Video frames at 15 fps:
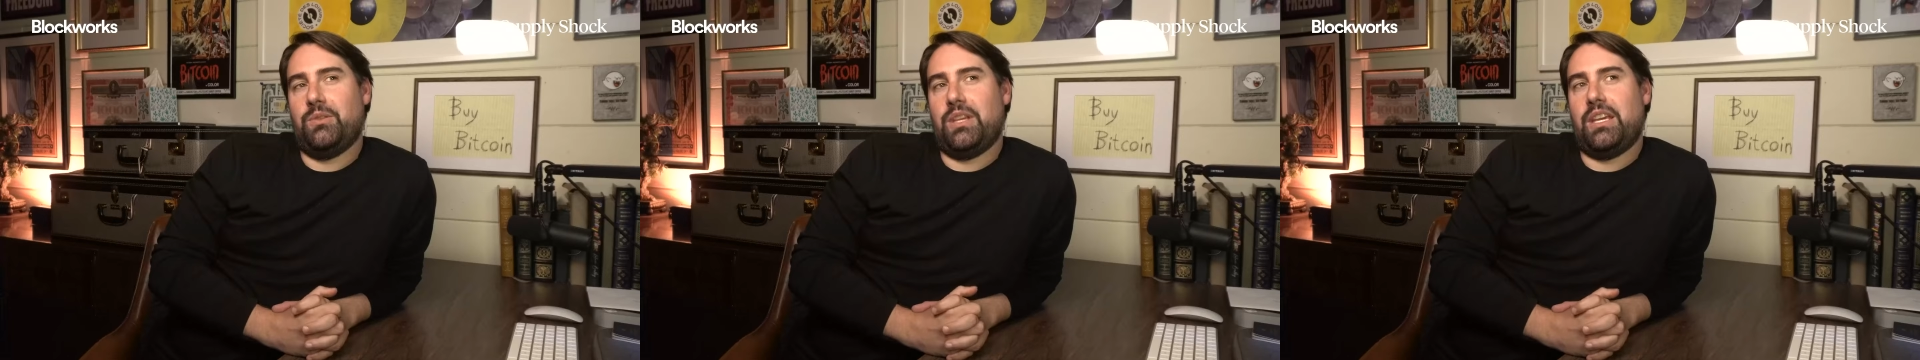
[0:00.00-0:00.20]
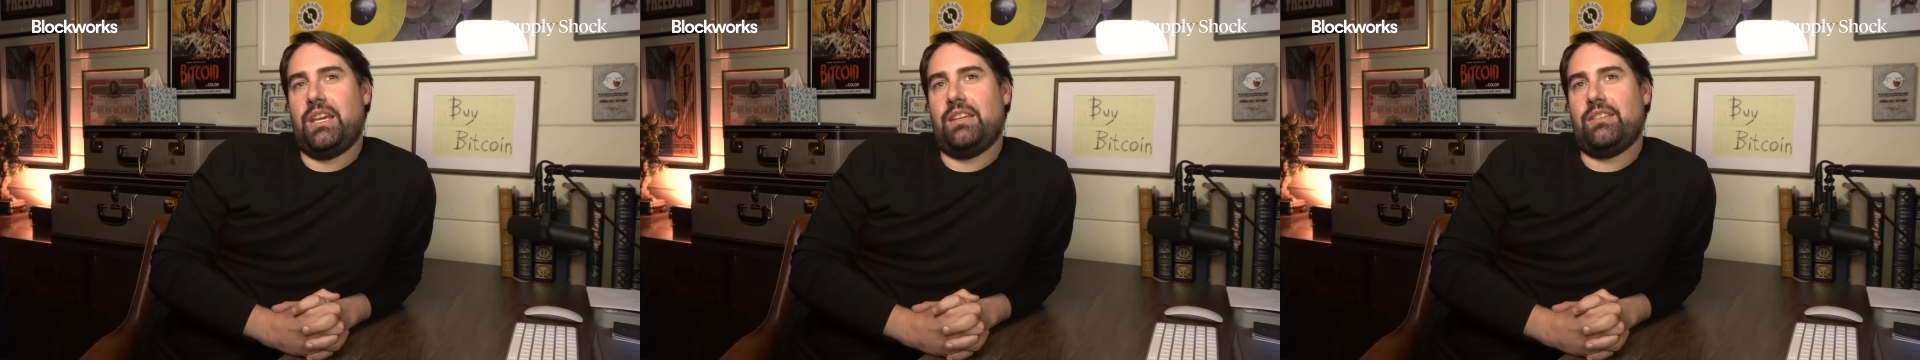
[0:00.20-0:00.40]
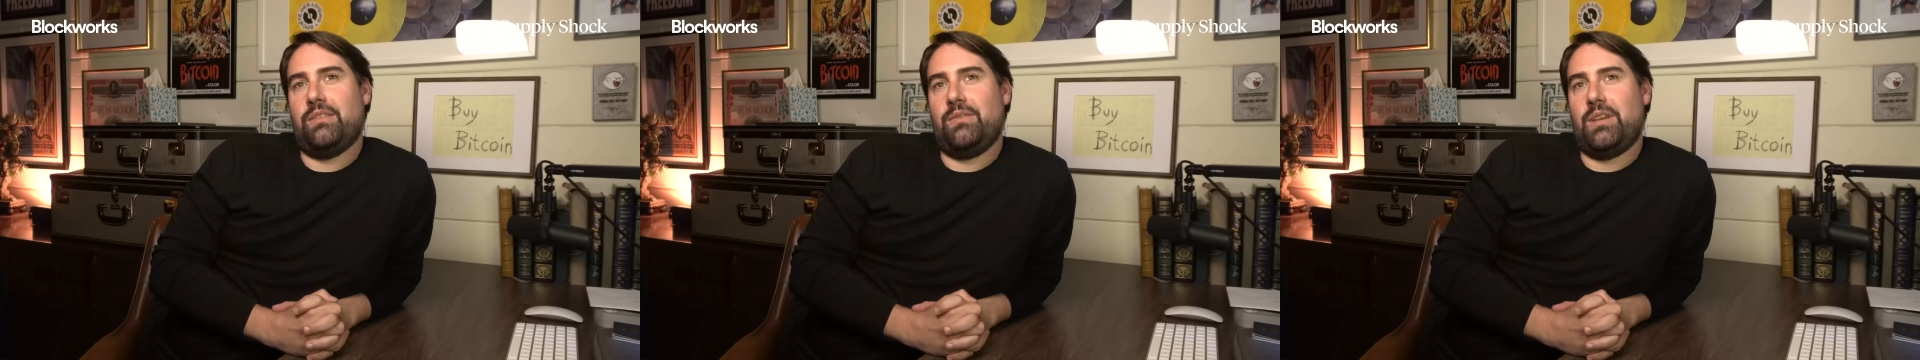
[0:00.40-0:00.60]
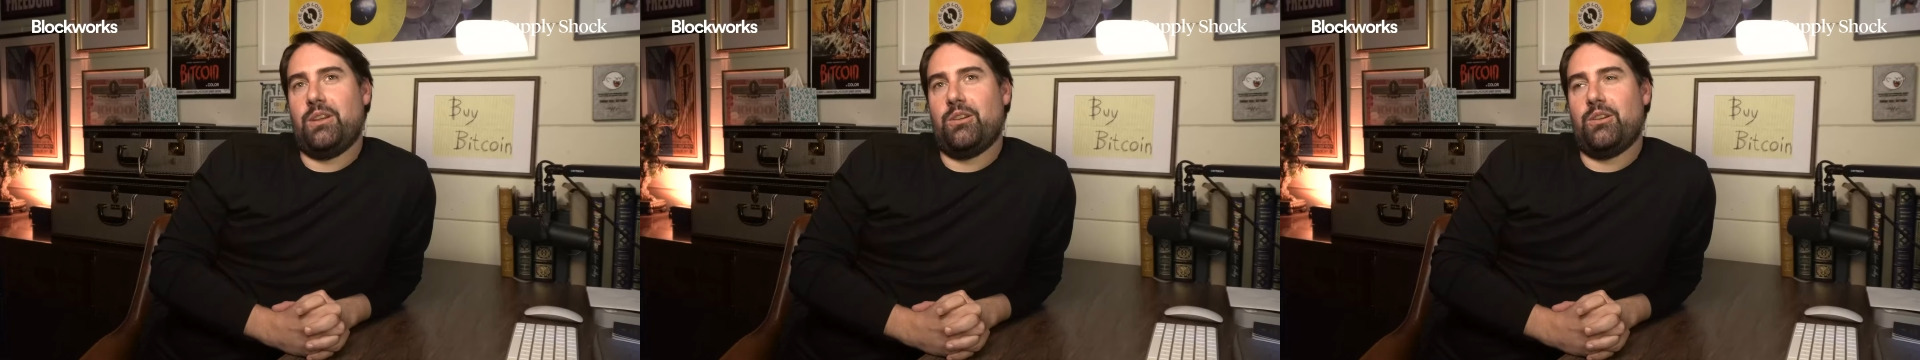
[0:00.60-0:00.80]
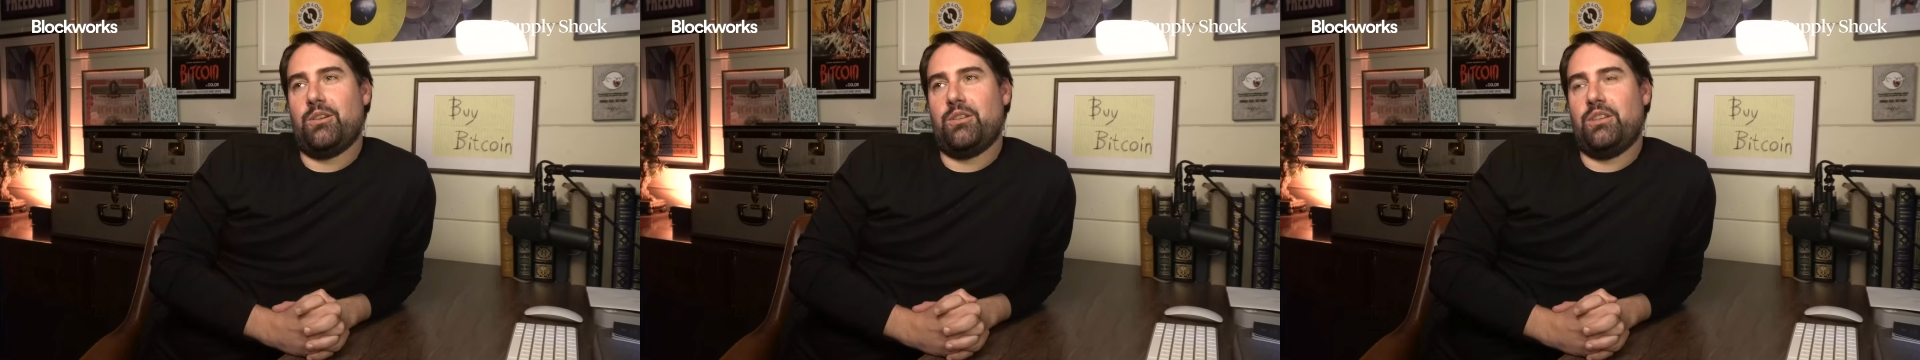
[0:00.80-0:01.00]
So in the case of
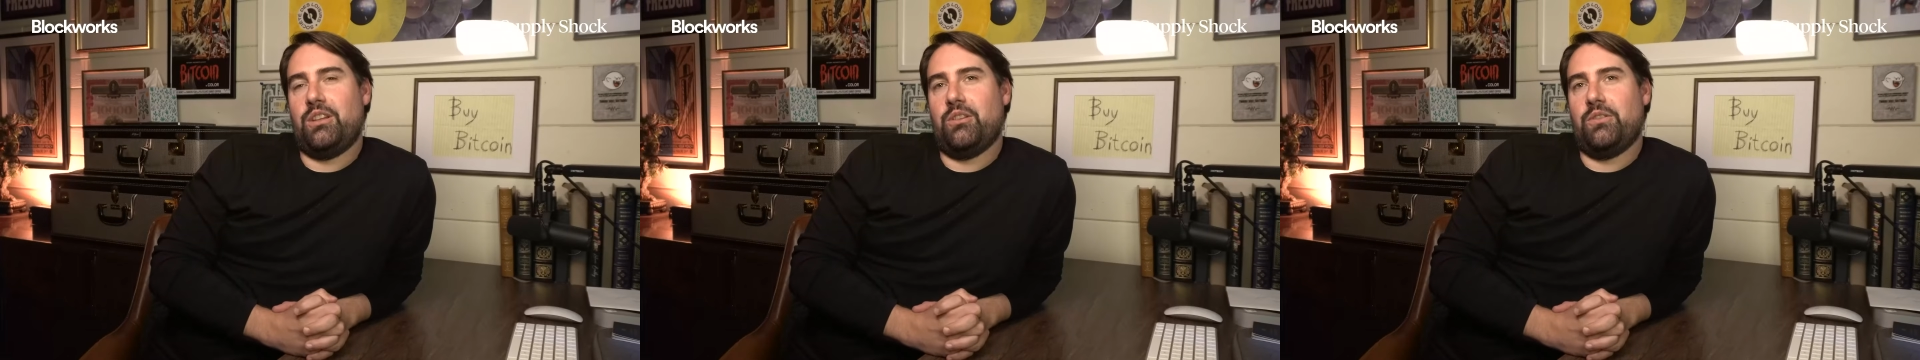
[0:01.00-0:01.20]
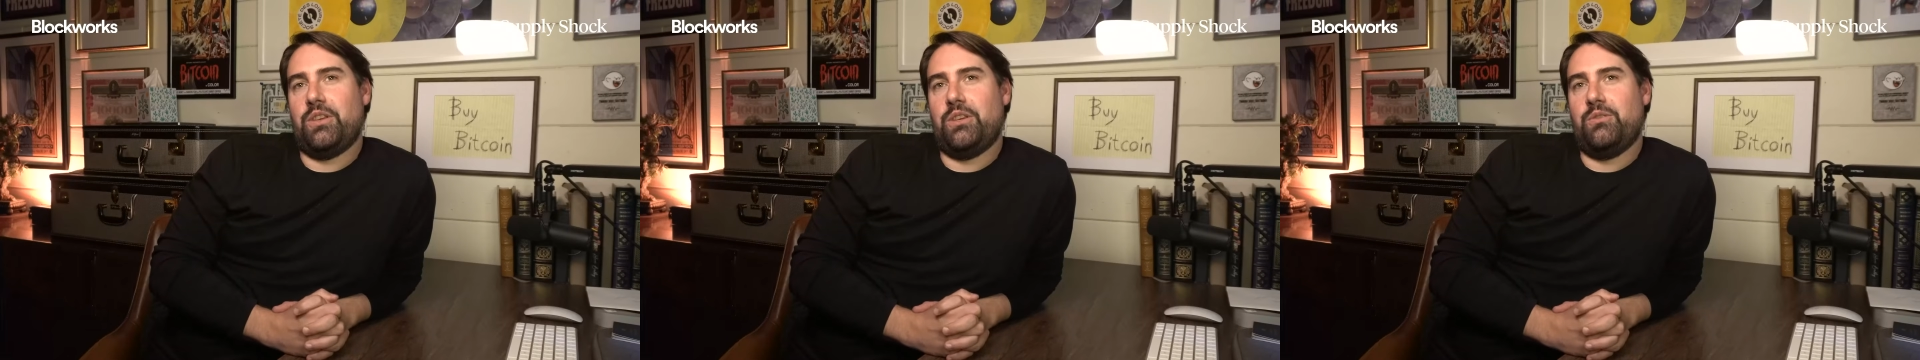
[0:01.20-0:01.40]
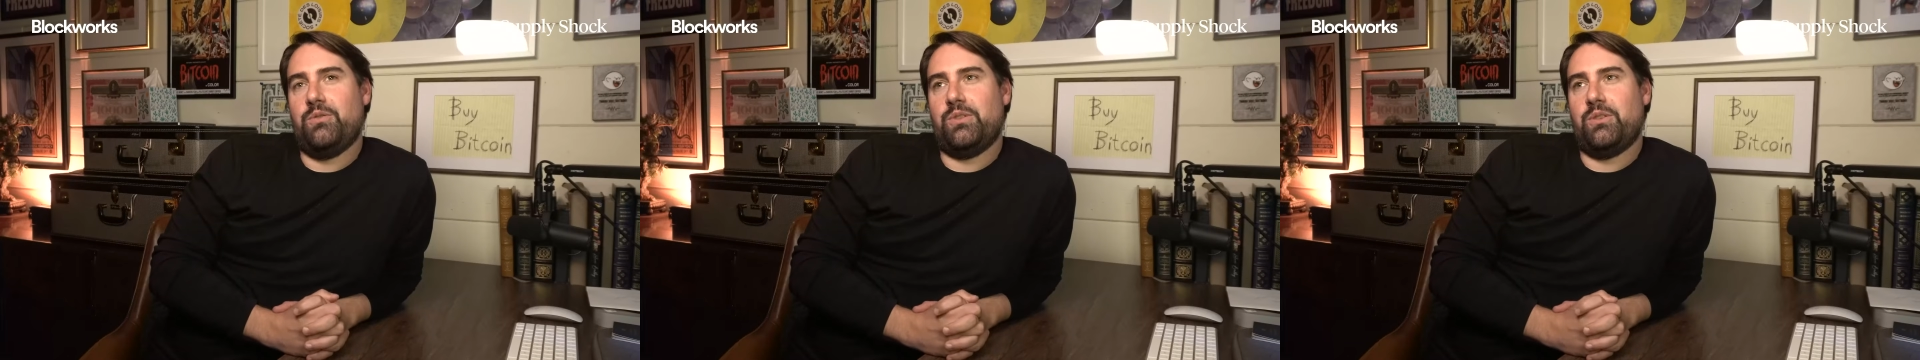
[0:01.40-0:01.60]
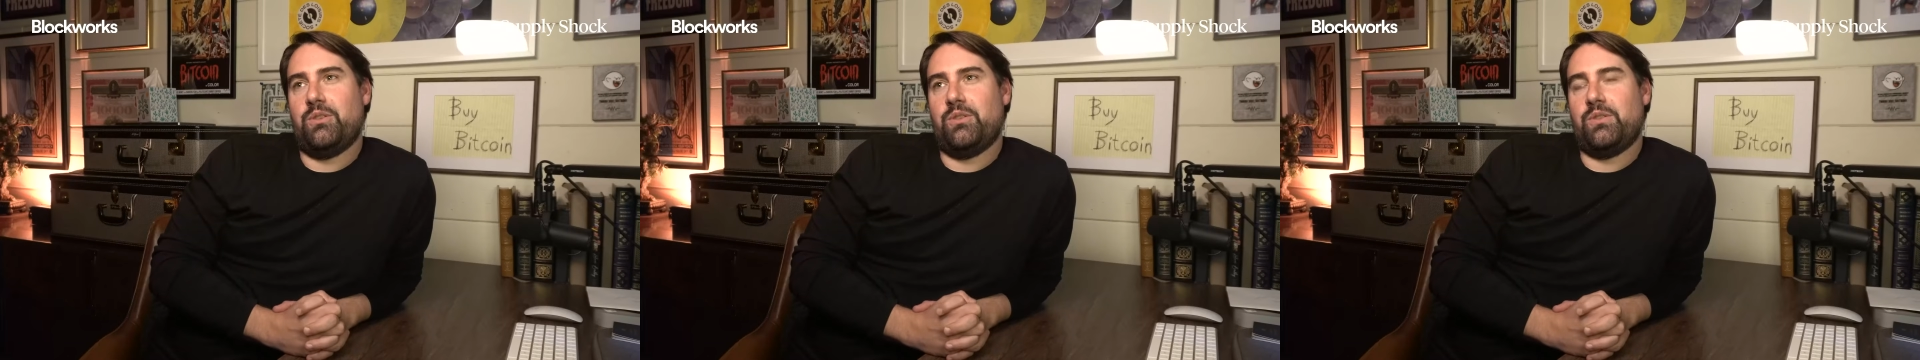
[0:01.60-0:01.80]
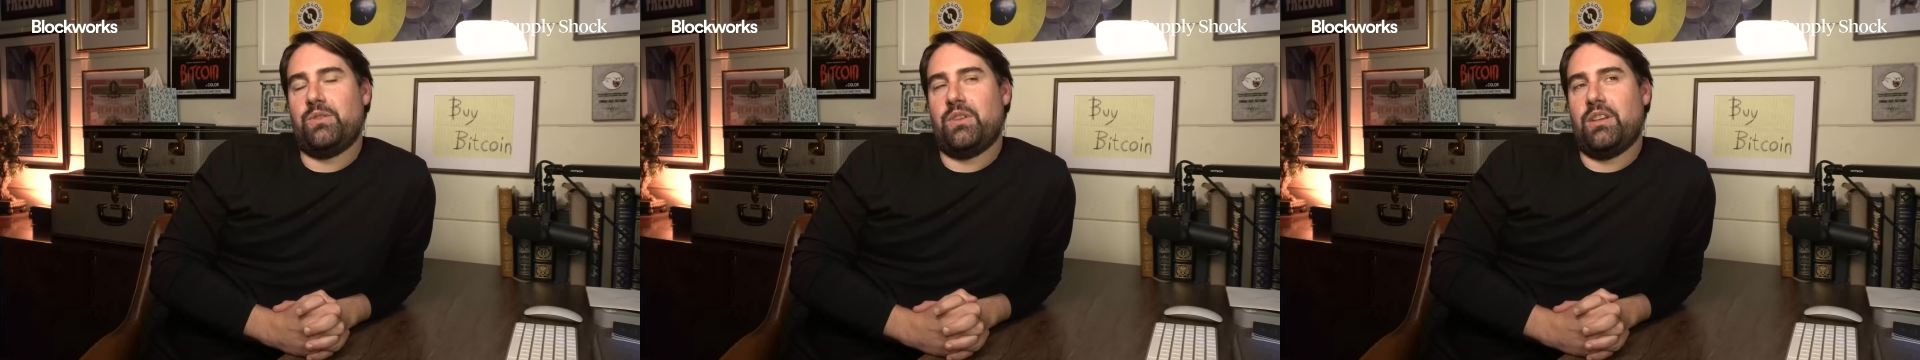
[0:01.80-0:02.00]
here, the
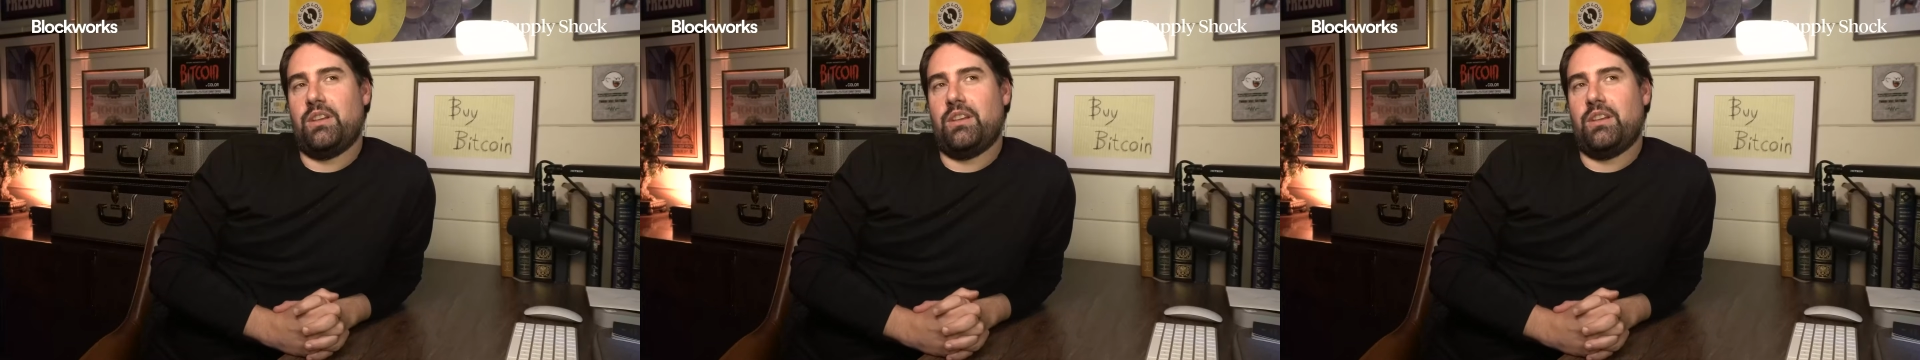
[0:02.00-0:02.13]
users,